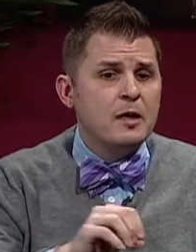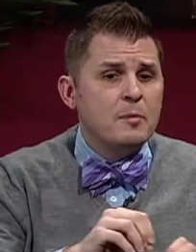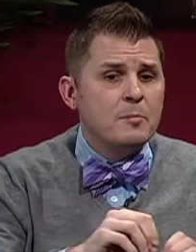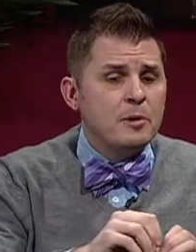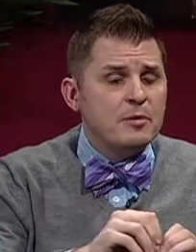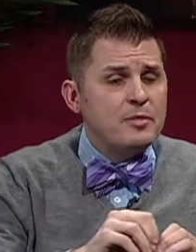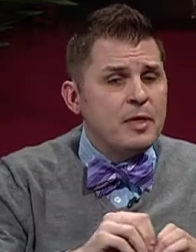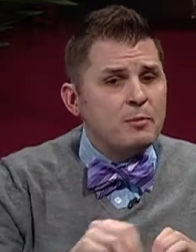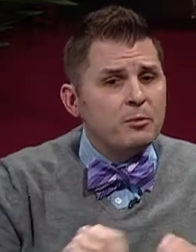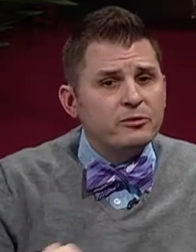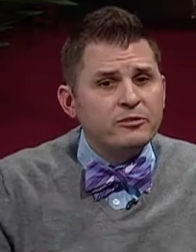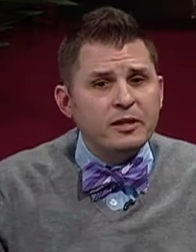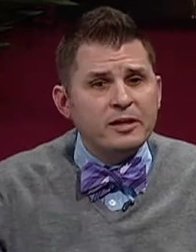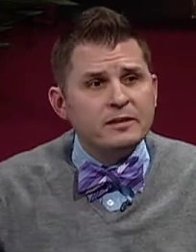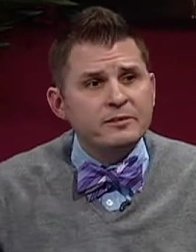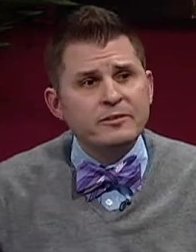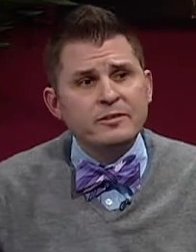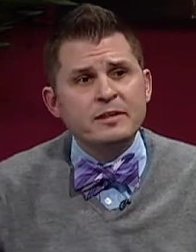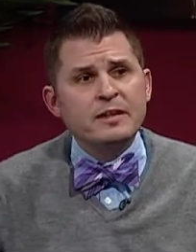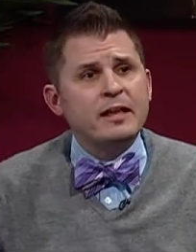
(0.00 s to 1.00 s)
But then we're taking
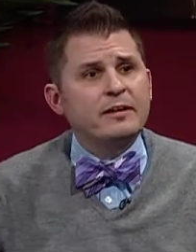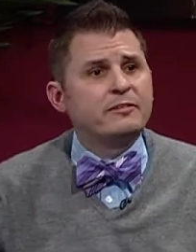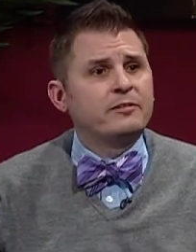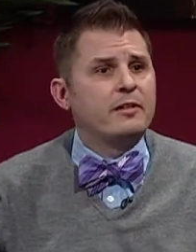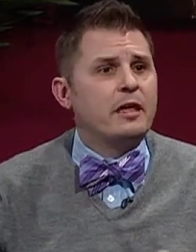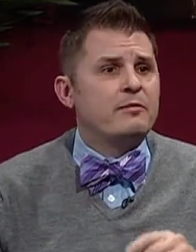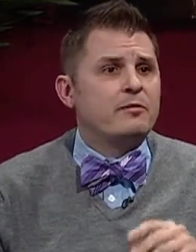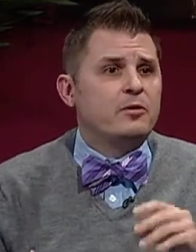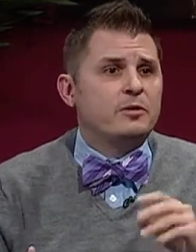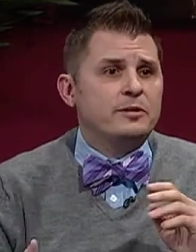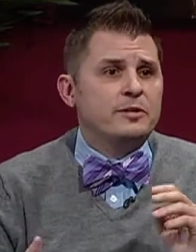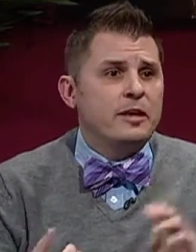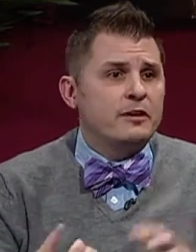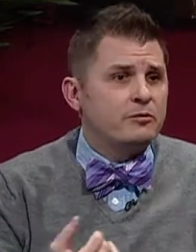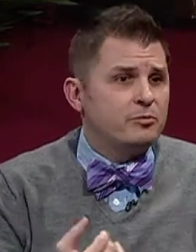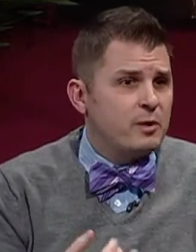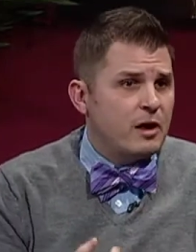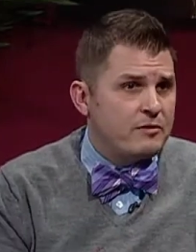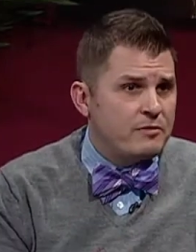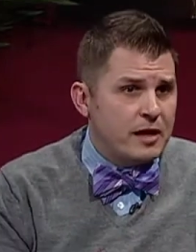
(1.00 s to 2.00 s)
it to the next level.
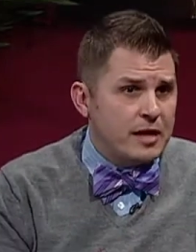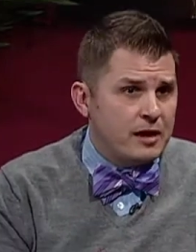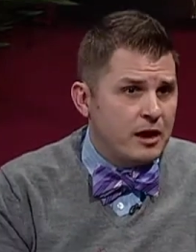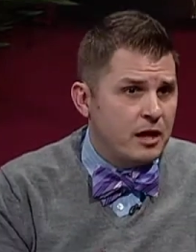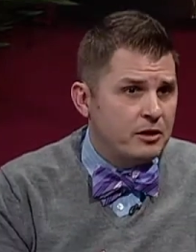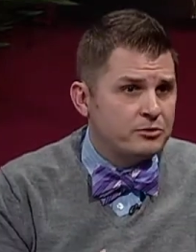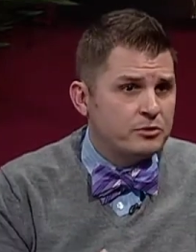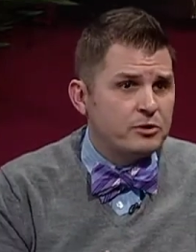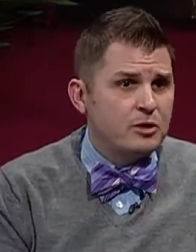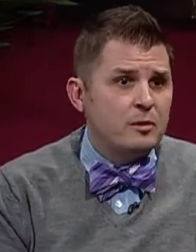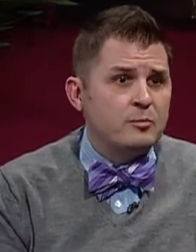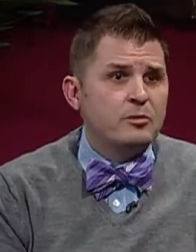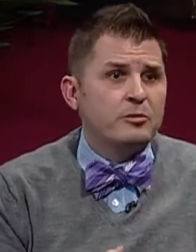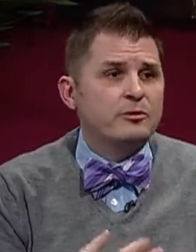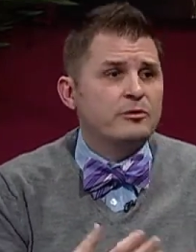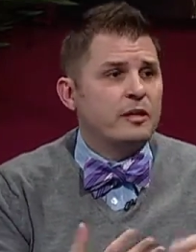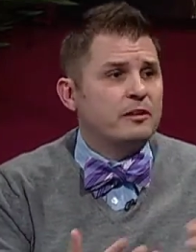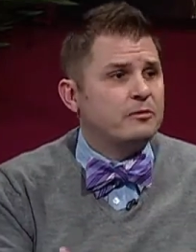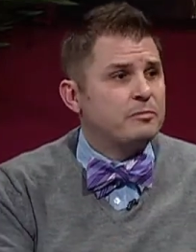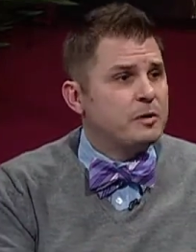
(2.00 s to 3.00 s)
Yes, we have 800
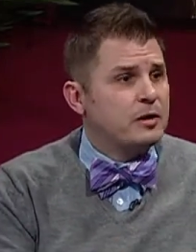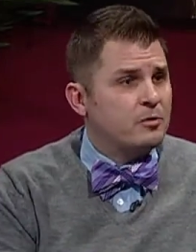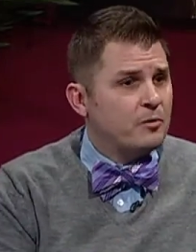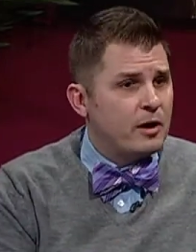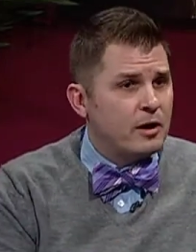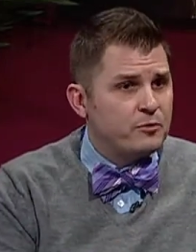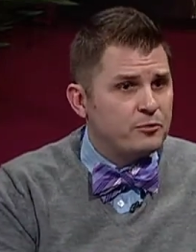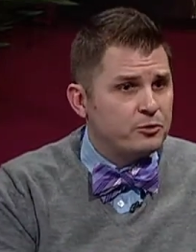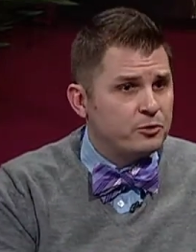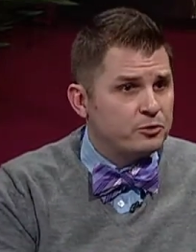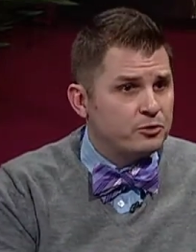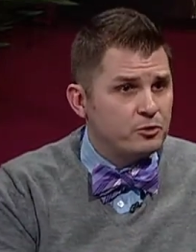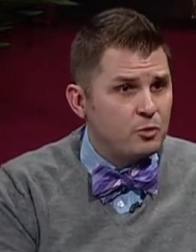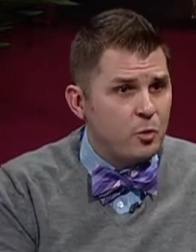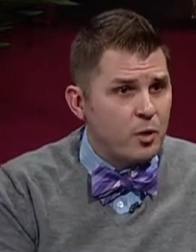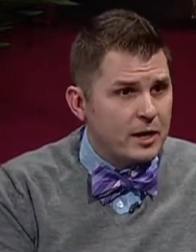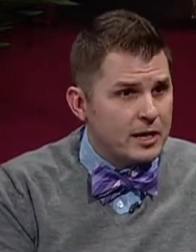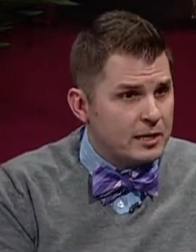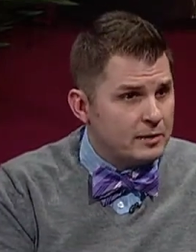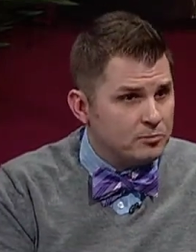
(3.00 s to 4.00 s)
numbers. That's been around for
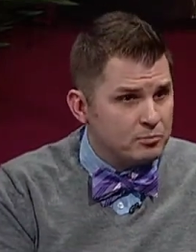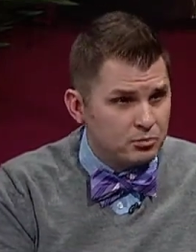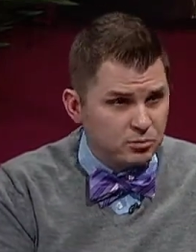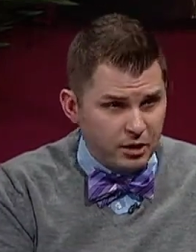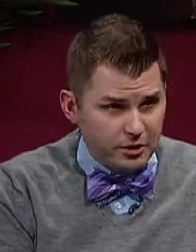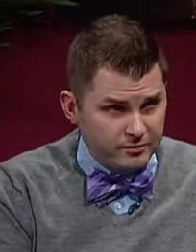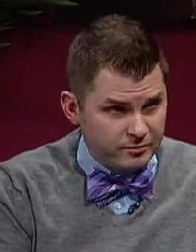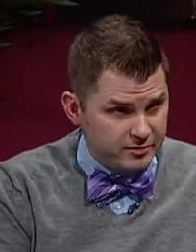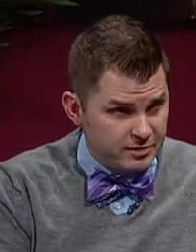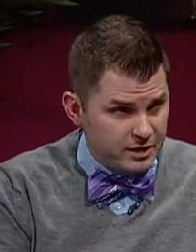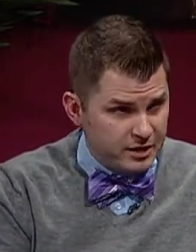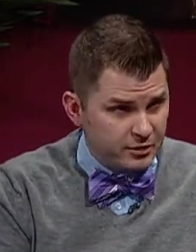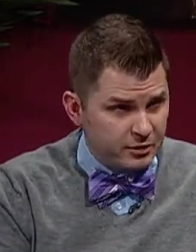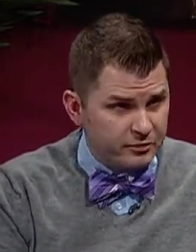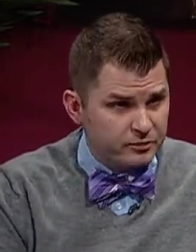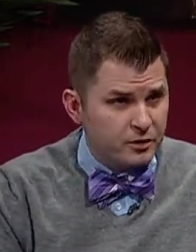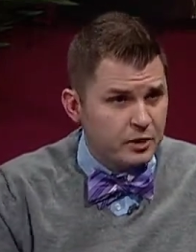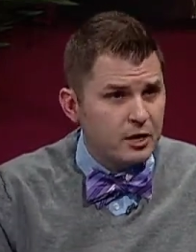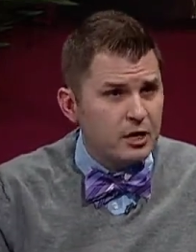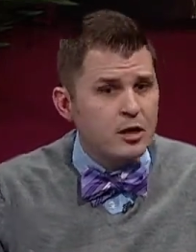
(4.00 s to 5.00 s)
20 plus
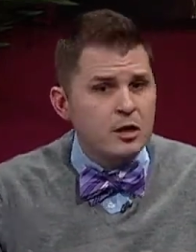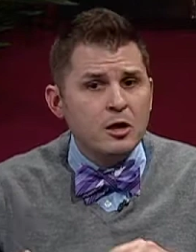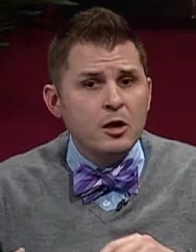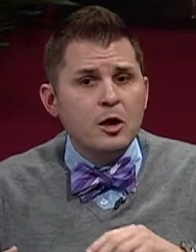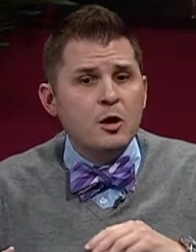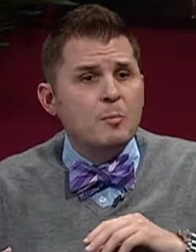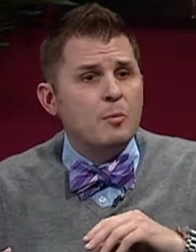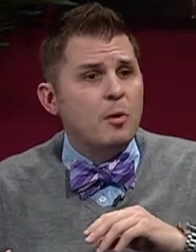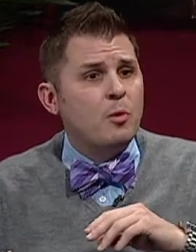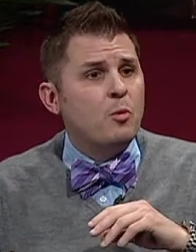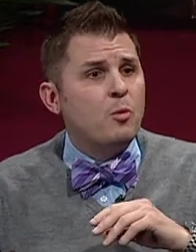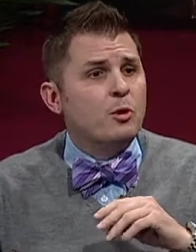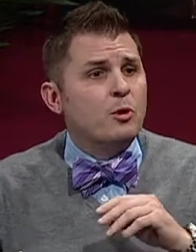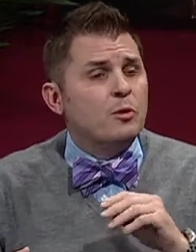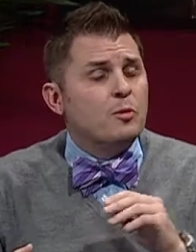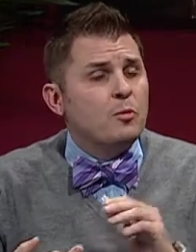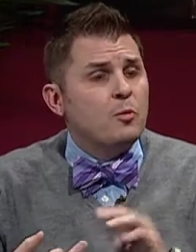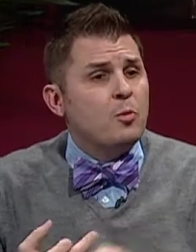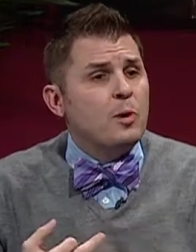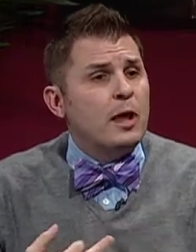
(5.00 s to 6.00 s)
years. But
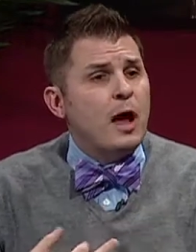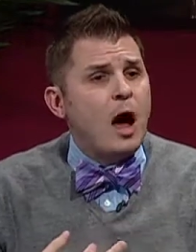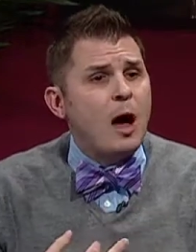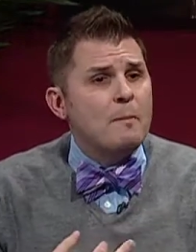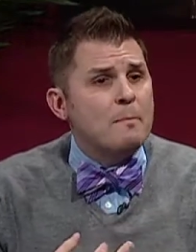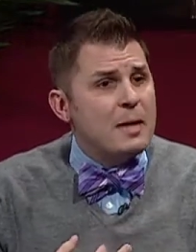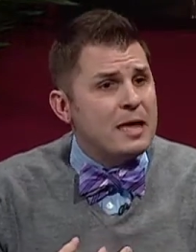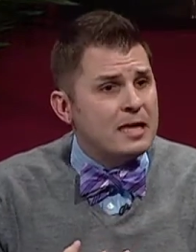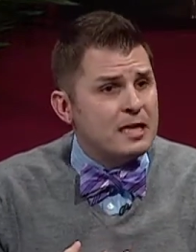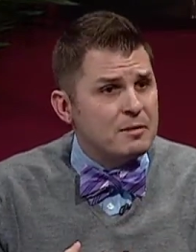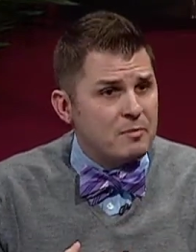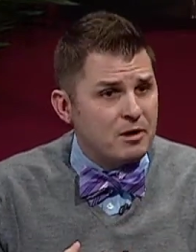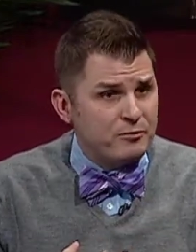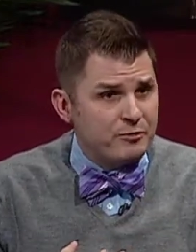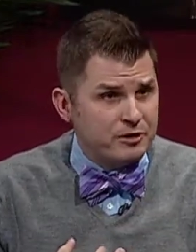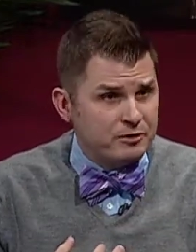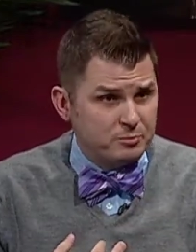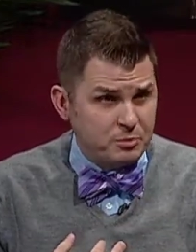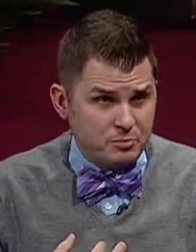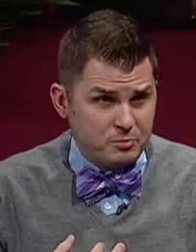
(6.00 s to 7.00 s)
I'm making my
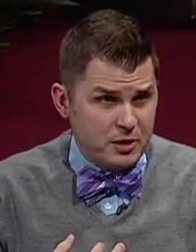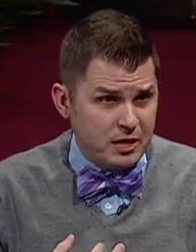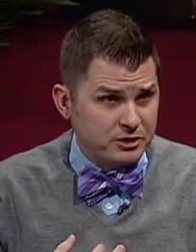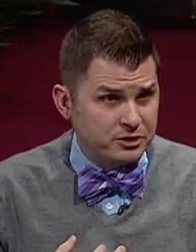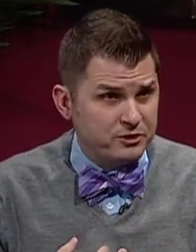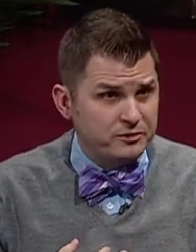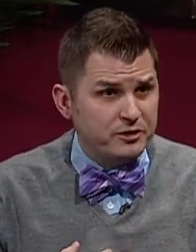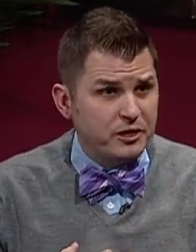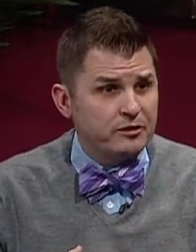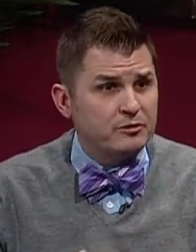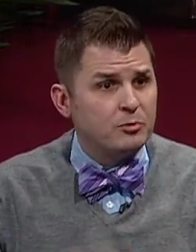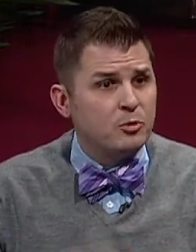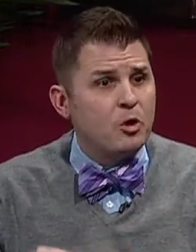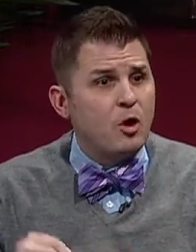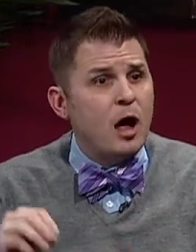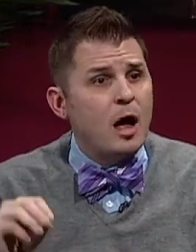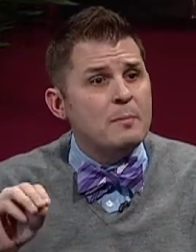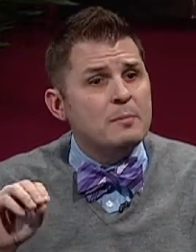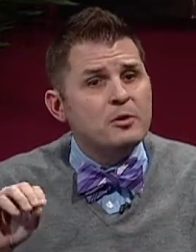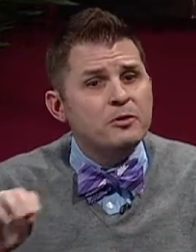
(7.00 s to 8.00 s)
Facebook page accessible.
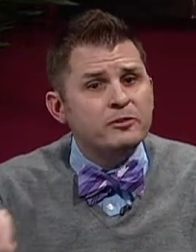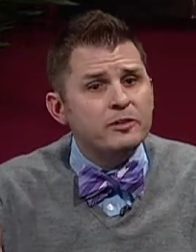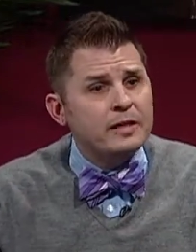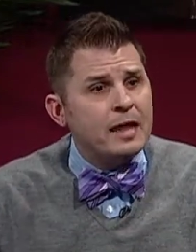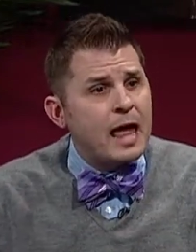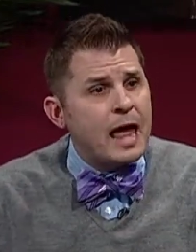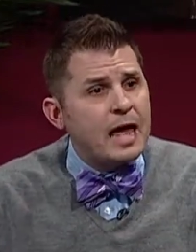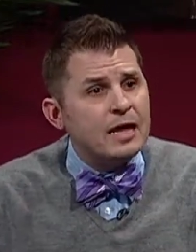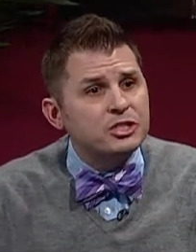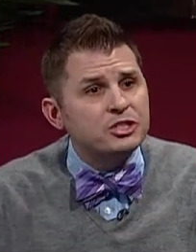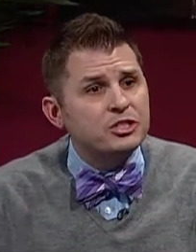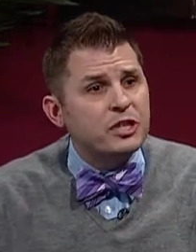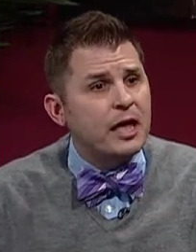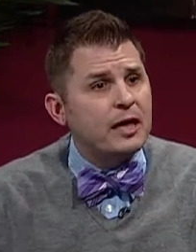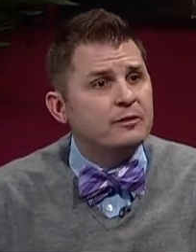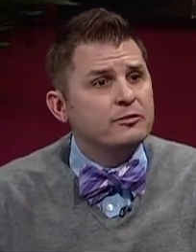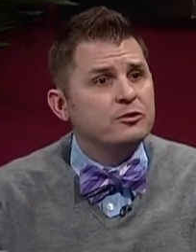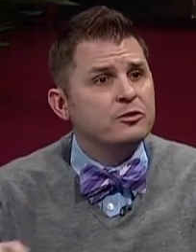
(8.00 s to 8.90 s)
I'm using hashtags.